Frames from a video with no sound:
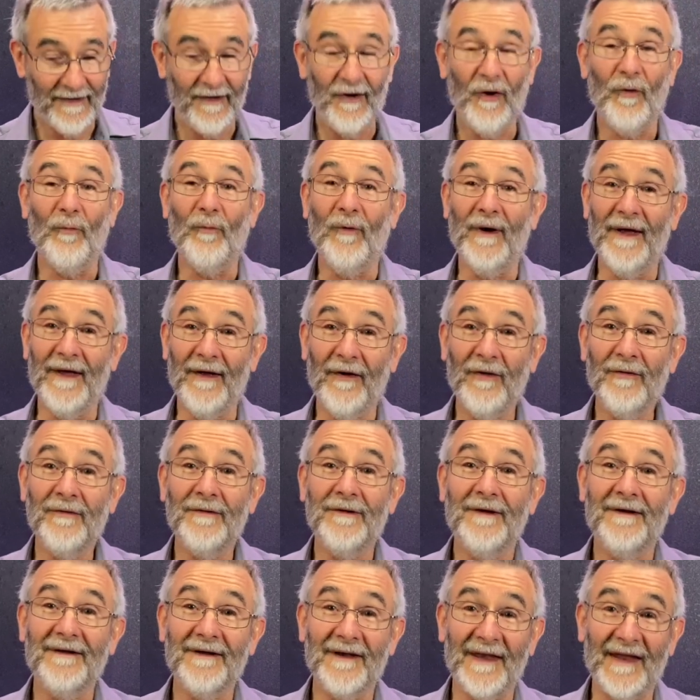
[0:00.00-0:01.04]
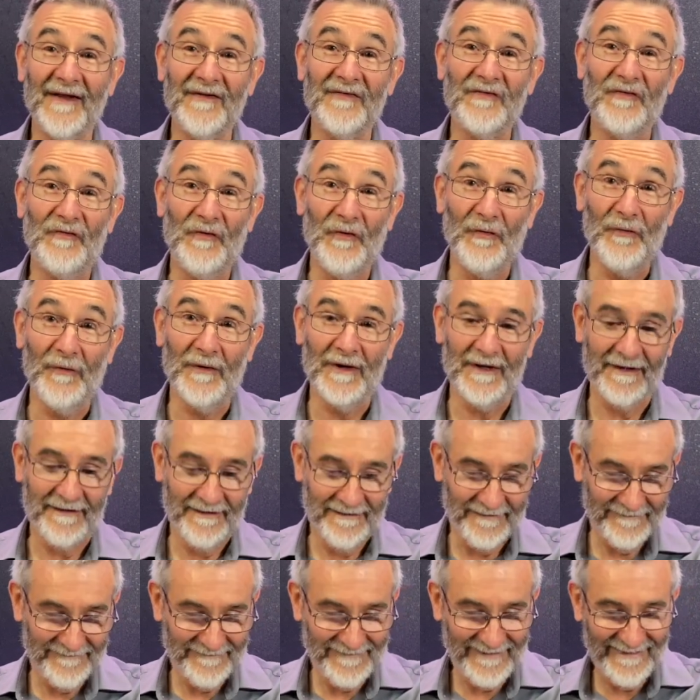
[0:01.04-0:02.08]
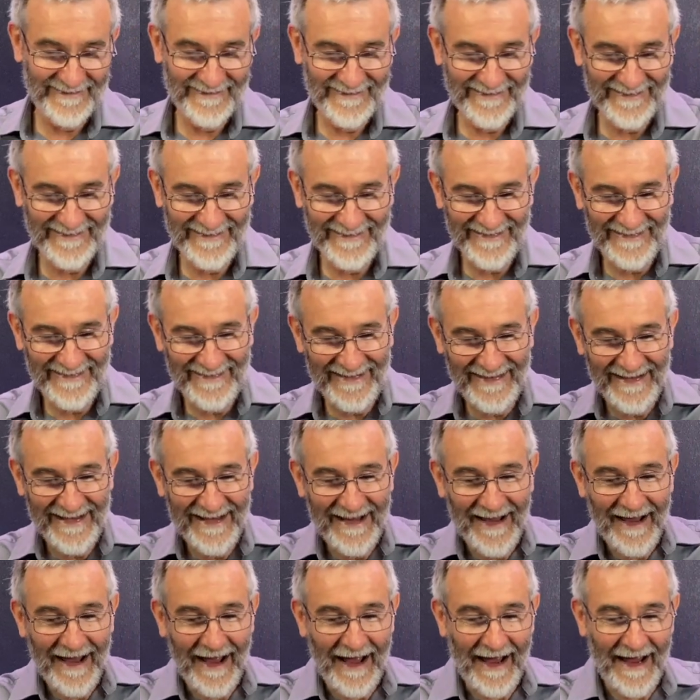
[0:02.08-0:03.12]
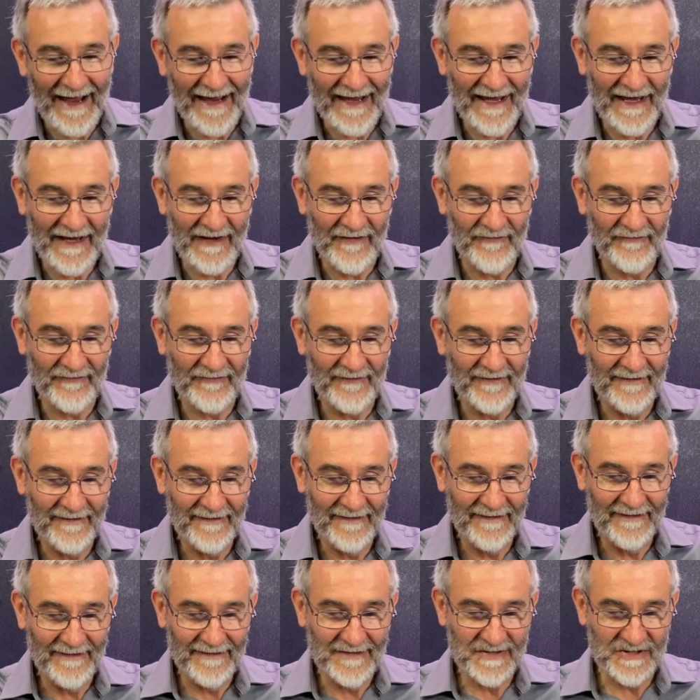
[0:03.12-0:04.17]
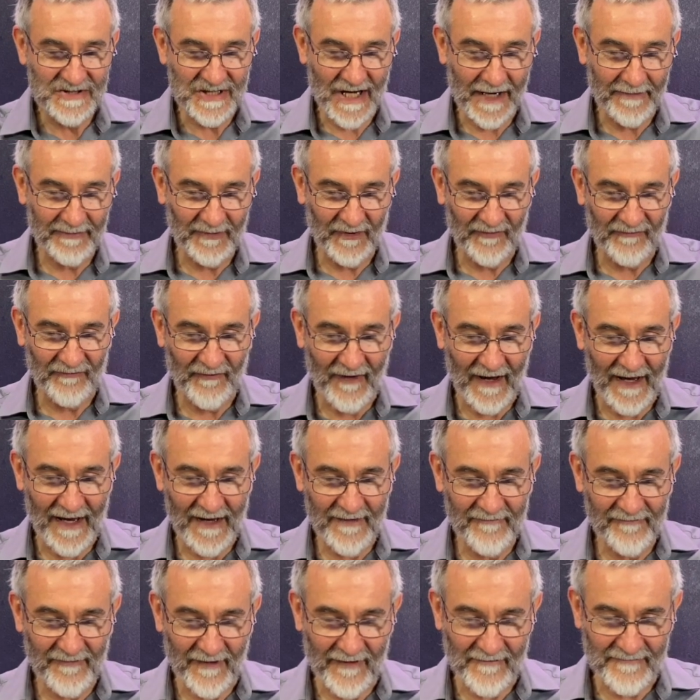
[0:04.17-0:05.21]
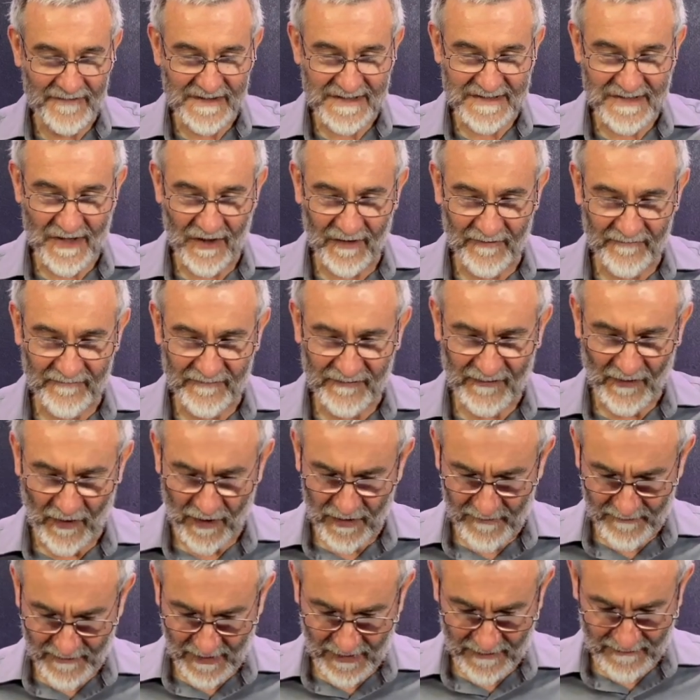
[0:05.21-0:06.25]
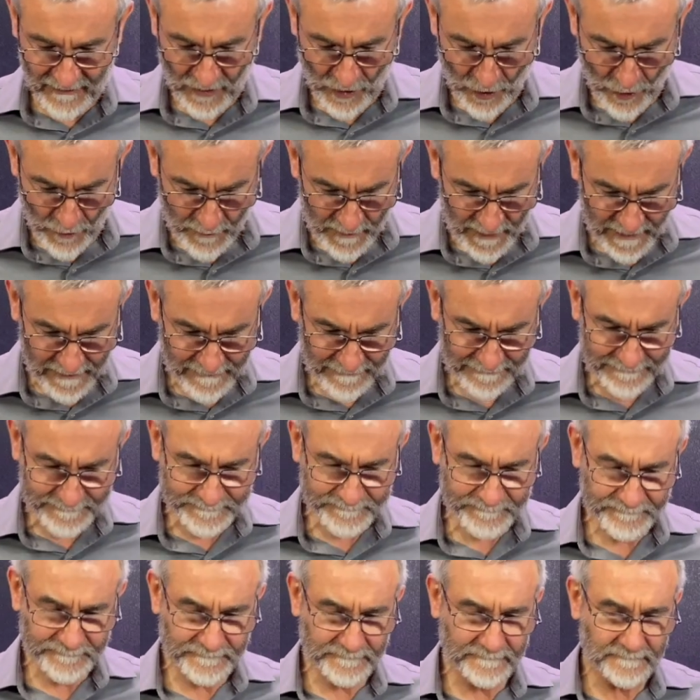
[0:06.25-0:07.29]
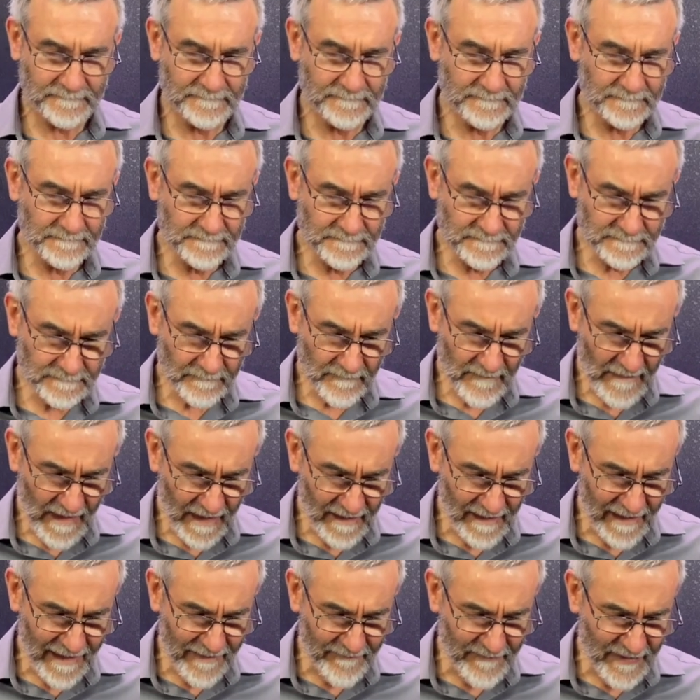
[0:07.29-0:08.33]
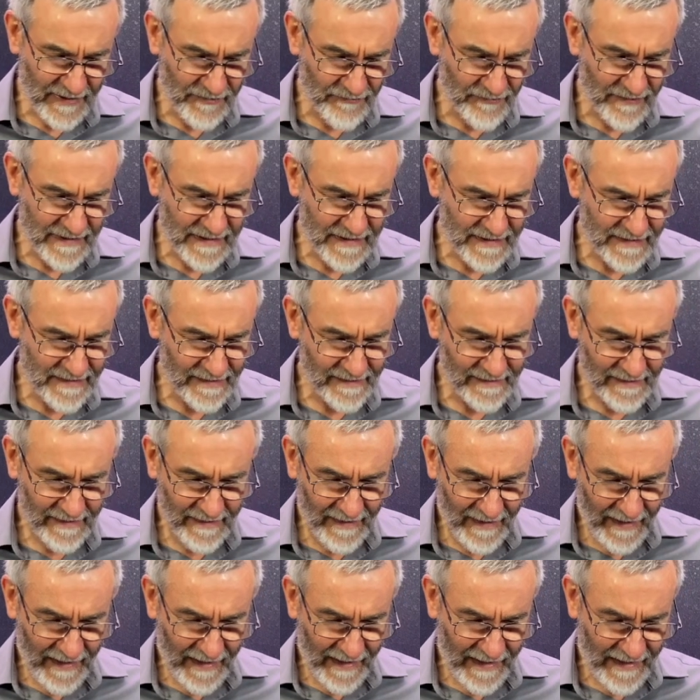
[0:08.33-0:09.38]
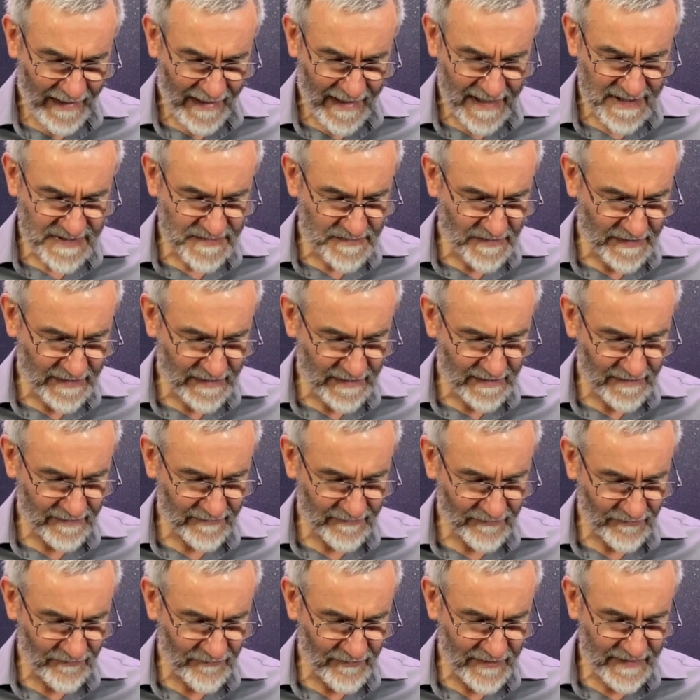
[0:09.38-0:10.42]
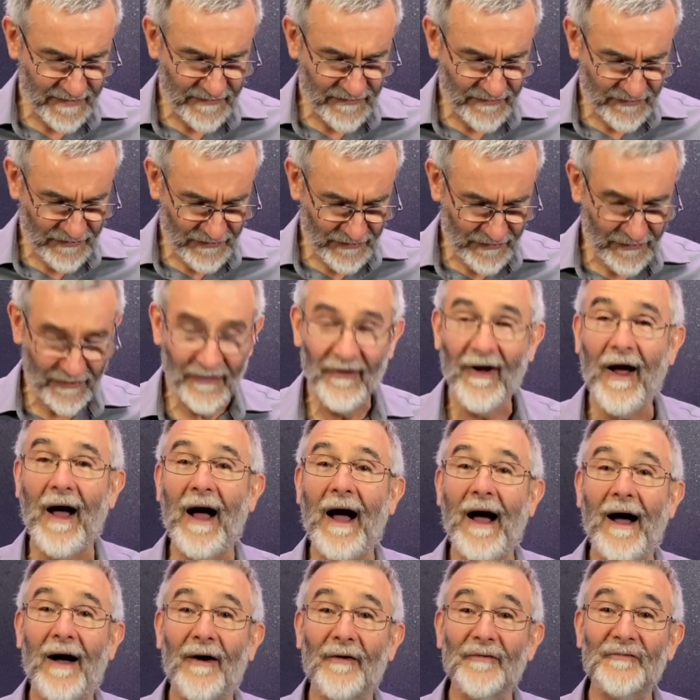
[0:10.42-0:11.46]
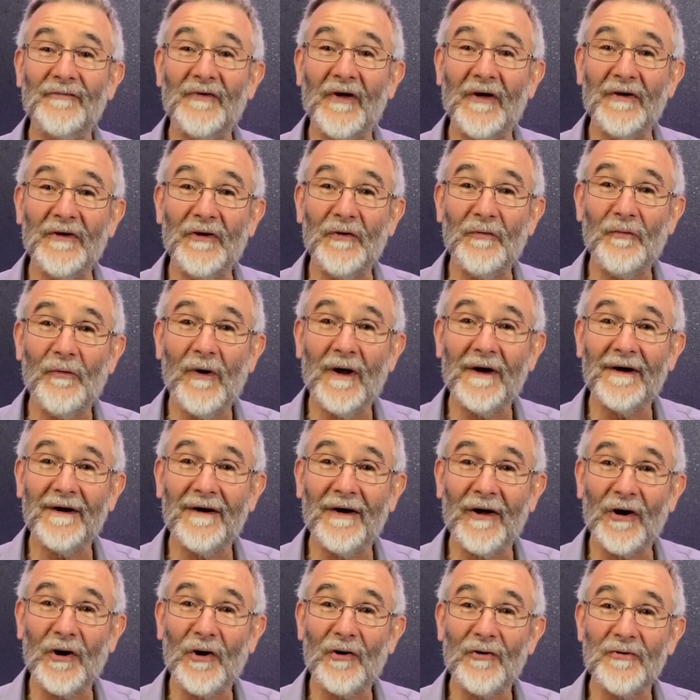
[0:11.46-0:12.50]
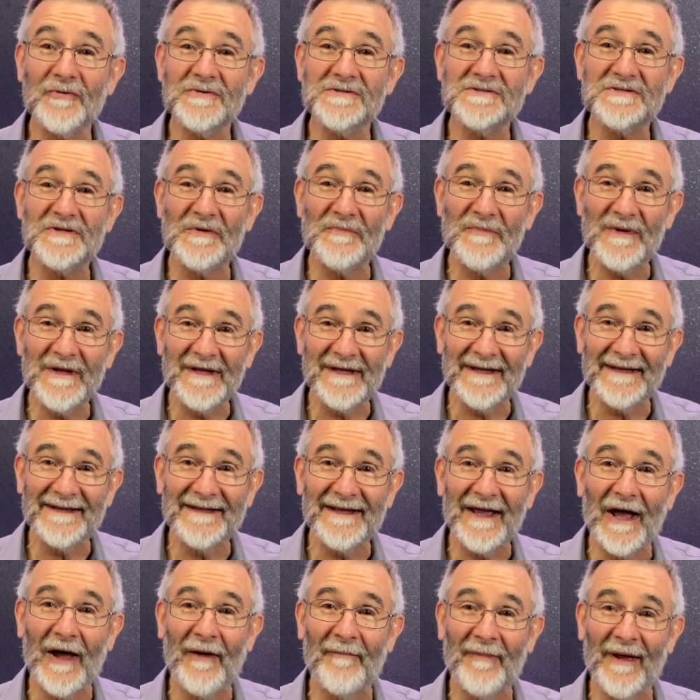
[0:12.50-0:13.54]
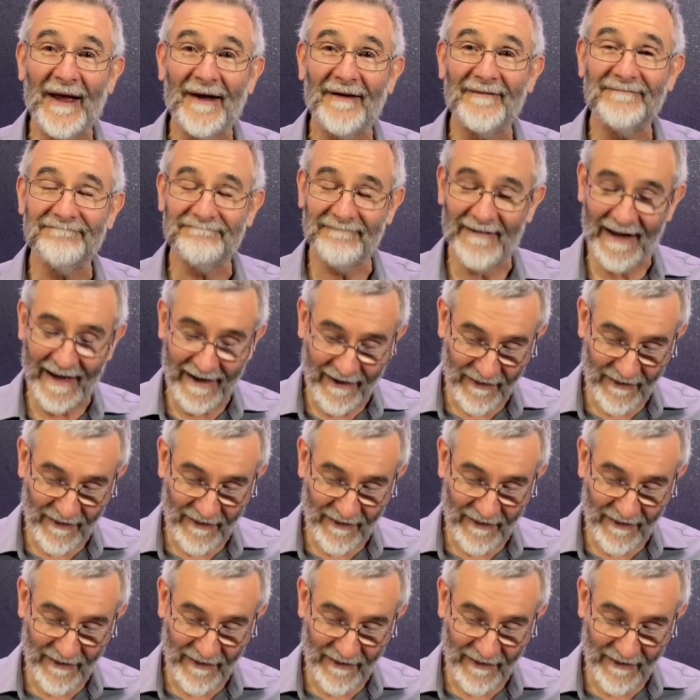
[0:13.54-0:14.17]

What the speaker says: Well, let's do it. I have chapter 5 of the Song of Solomon open. Let me read. And as we read through, I'll tell you what occurs to me about how